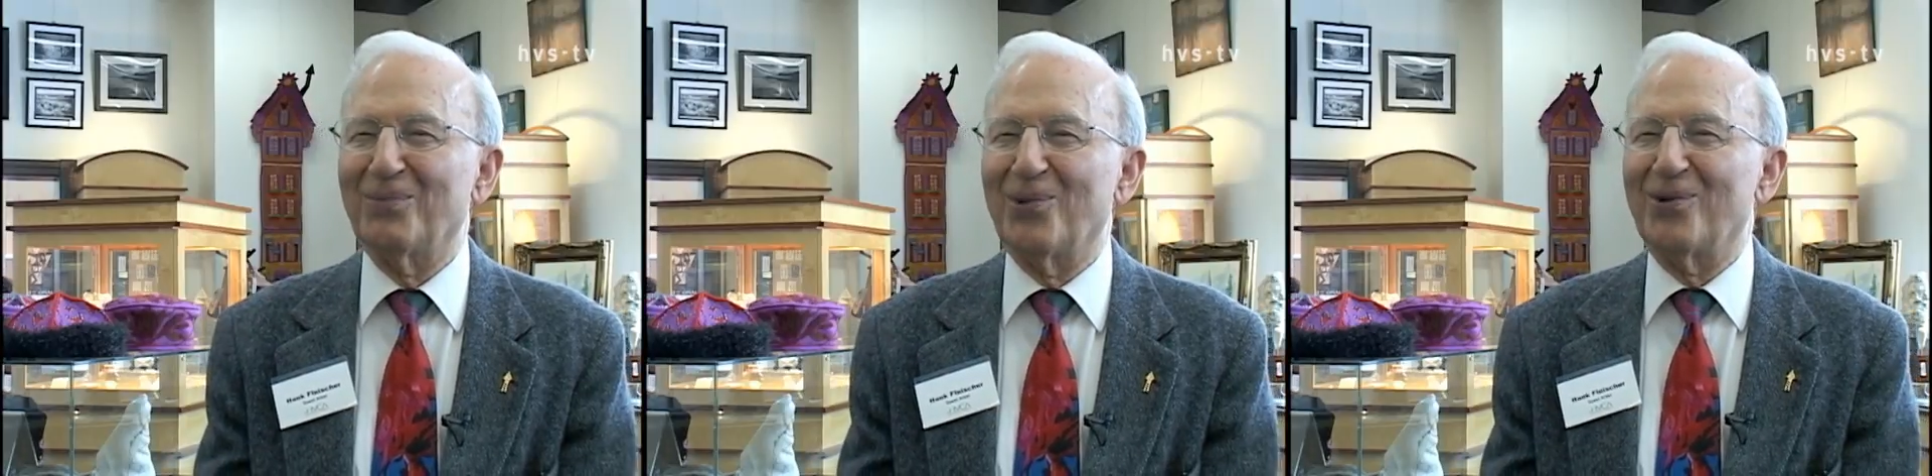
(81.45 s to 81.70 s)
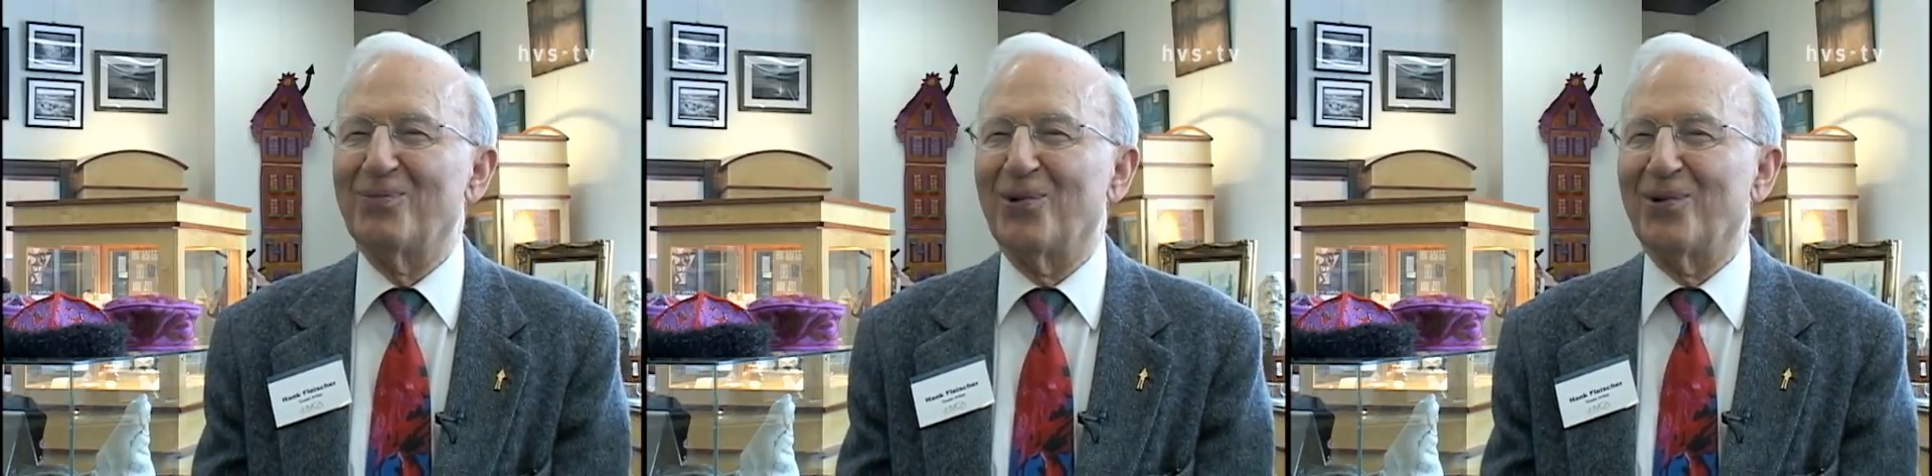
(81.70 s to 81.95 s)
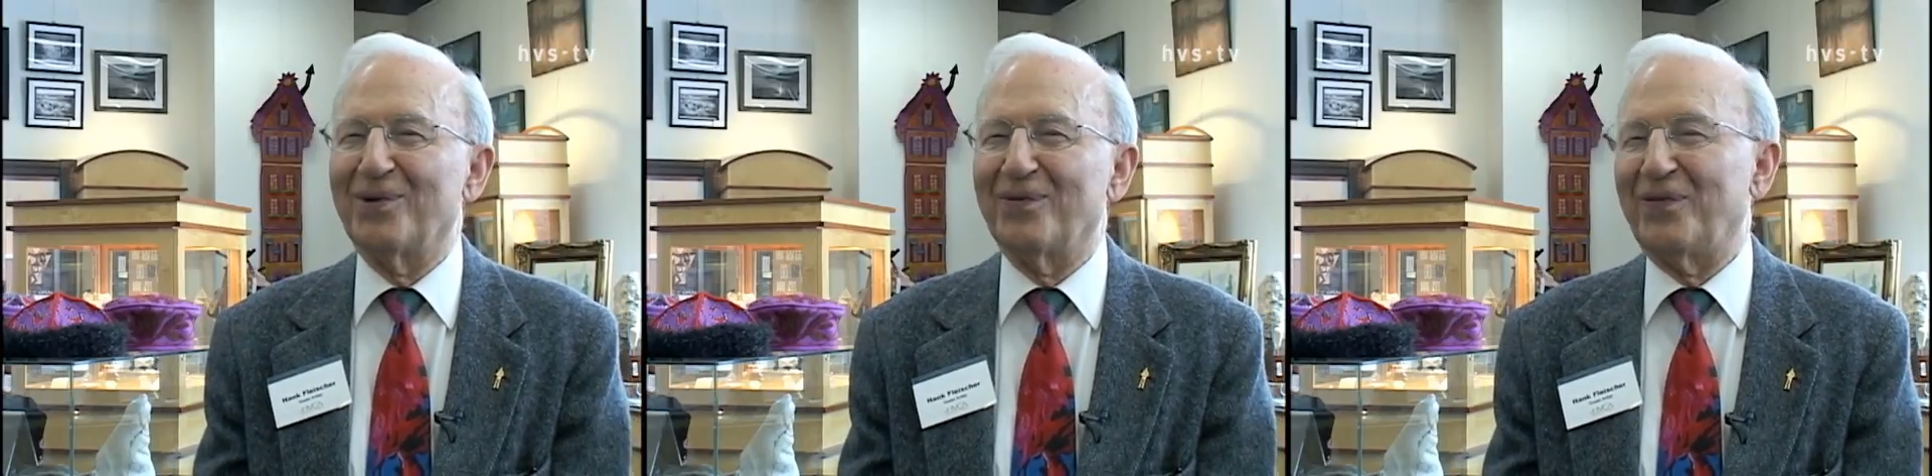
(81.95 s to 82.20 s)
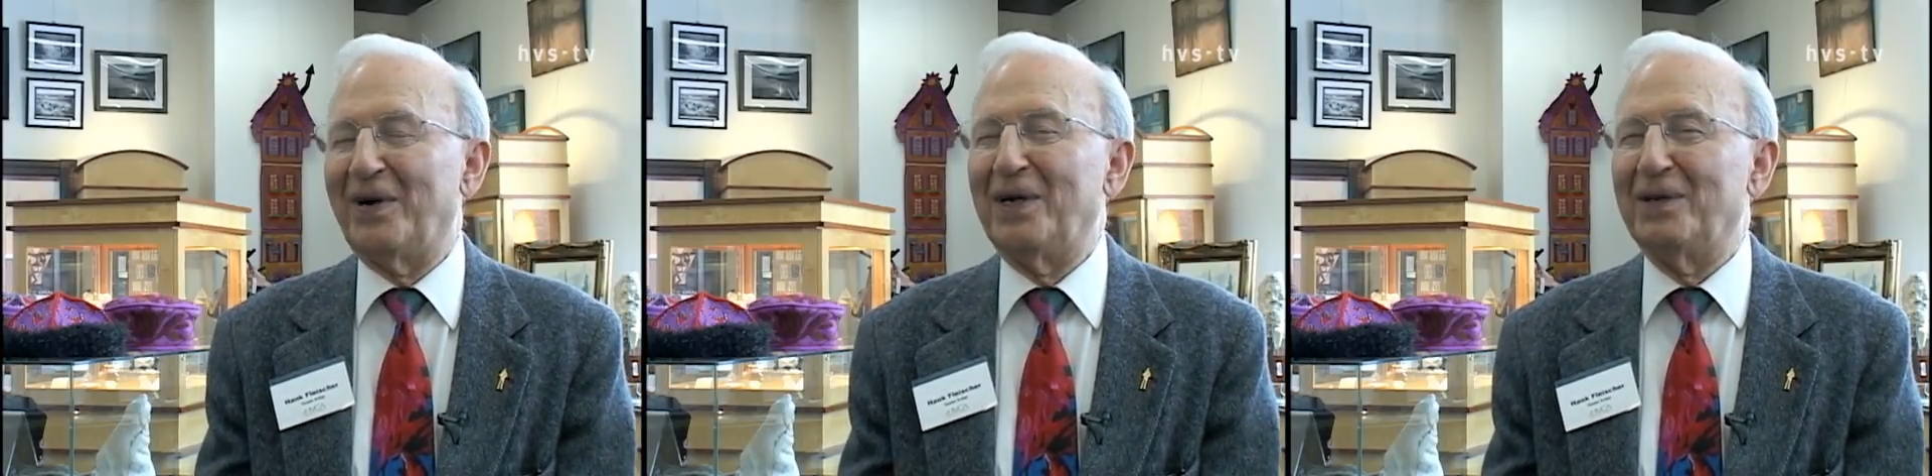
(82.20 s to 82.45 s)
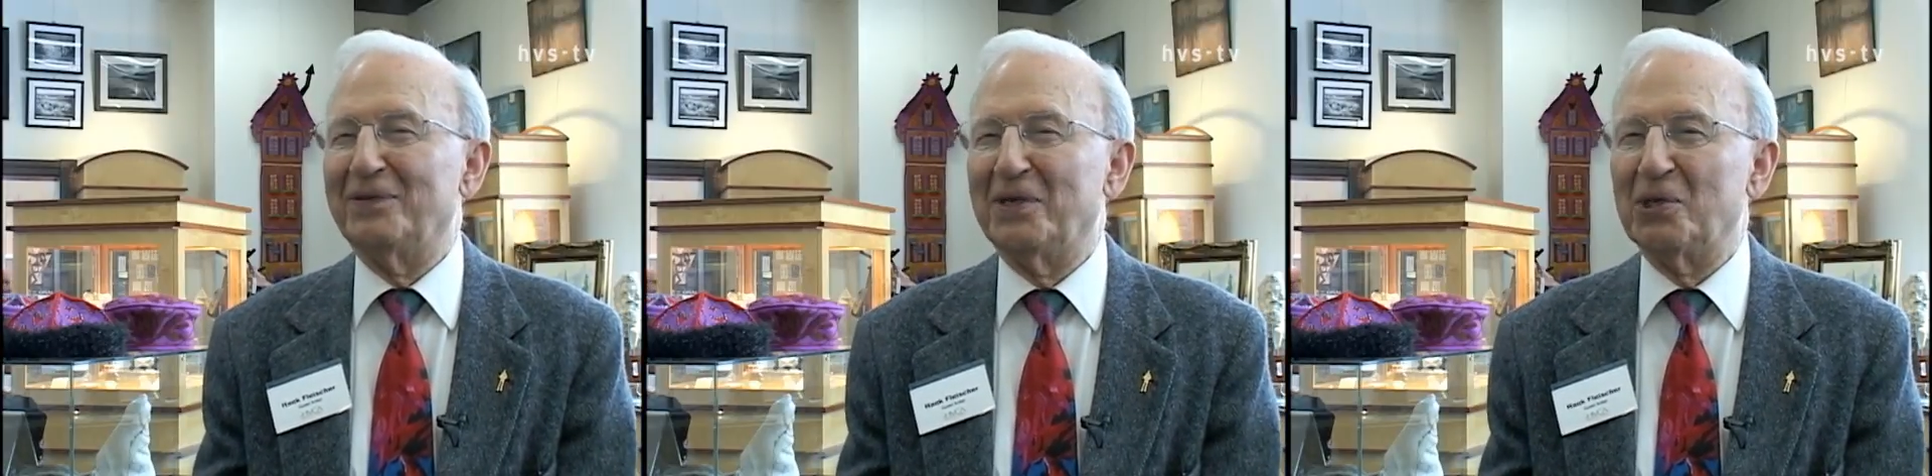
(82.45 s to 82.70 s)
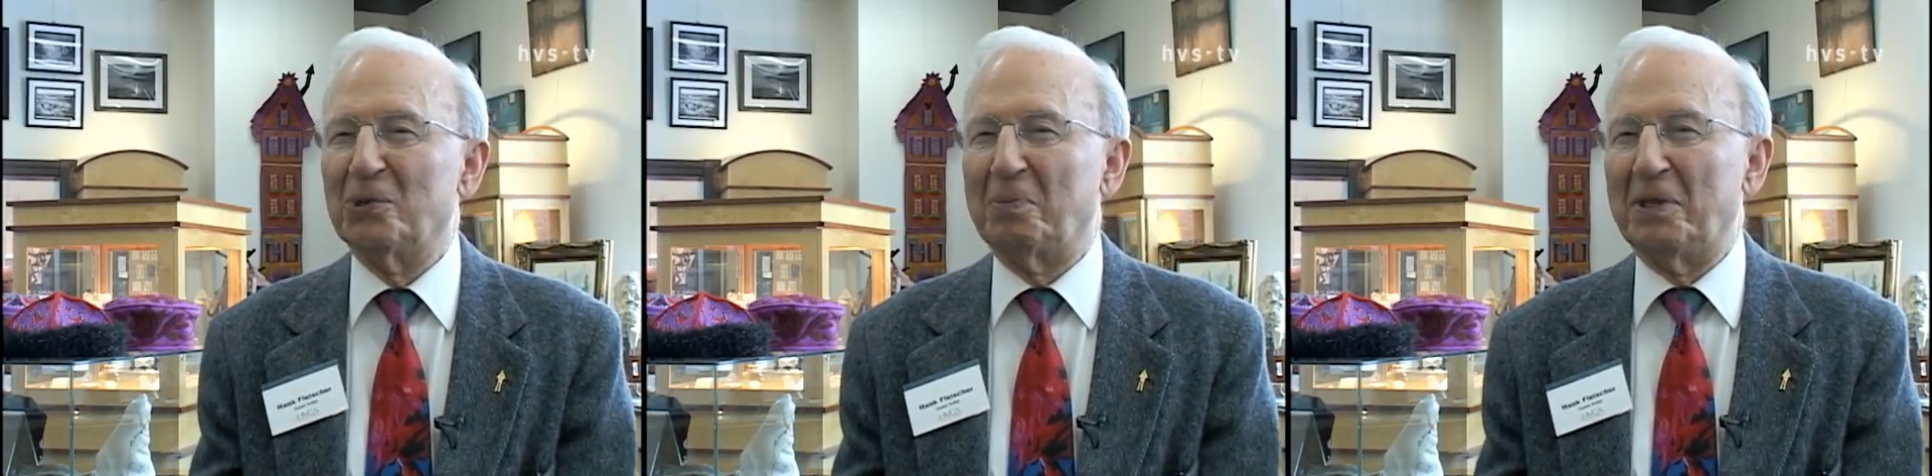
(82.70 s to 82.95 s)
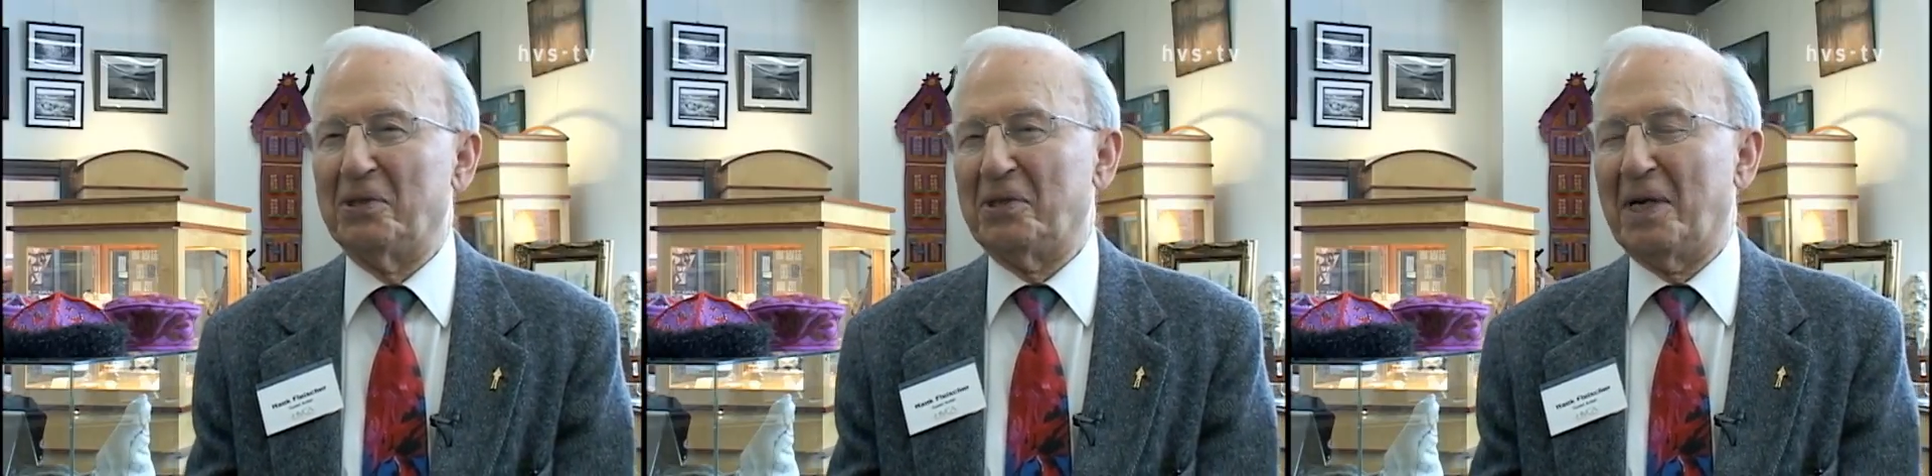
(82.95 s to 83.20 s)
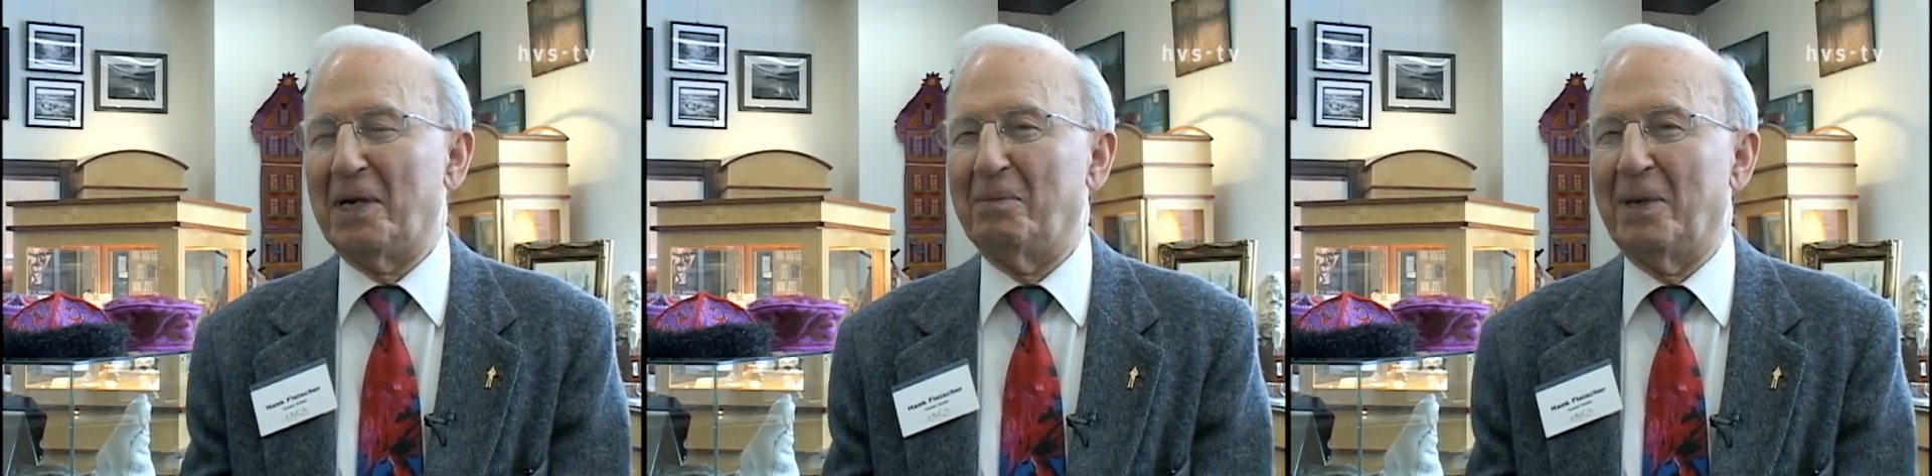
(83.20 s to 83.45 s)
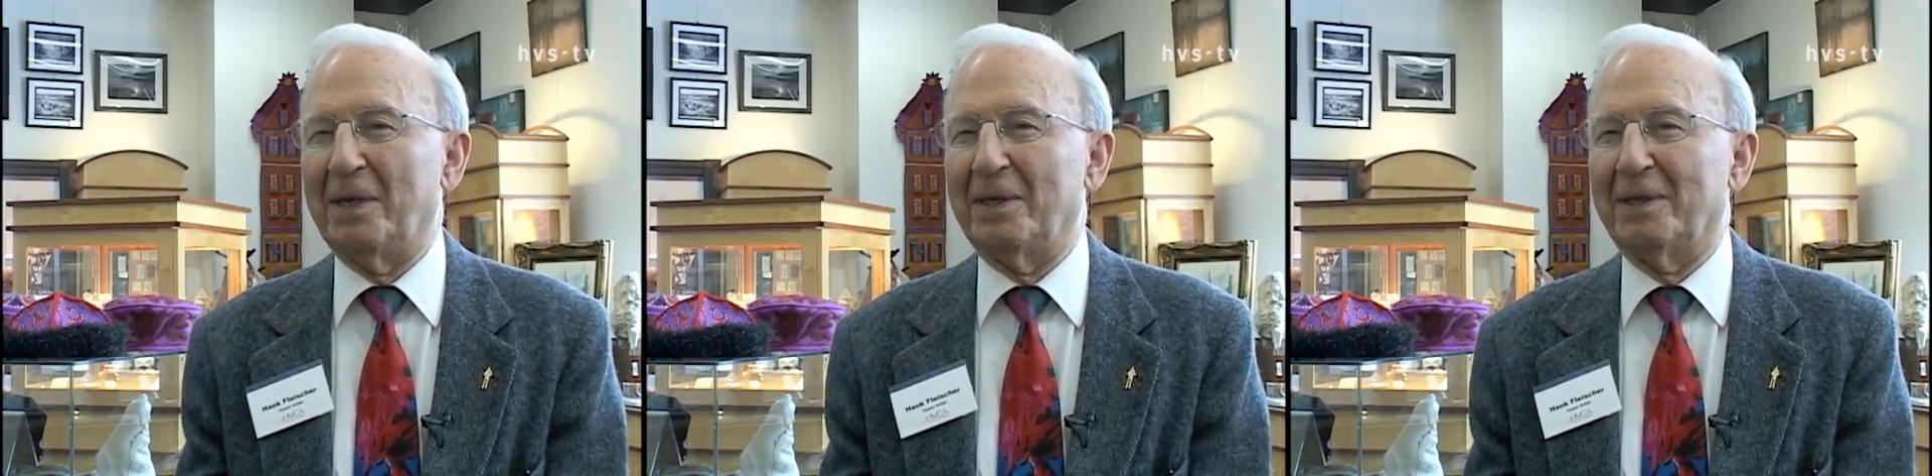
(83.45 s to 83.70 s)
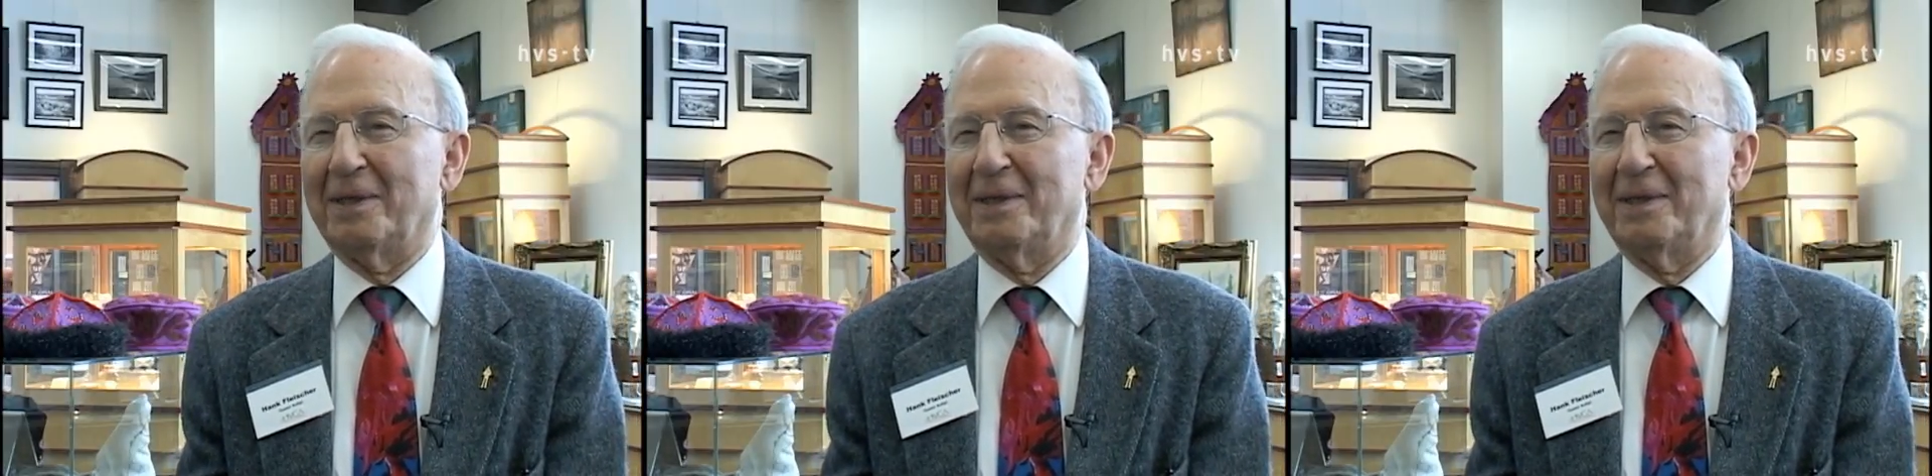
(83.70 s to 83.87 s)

more involved, each piece that I make.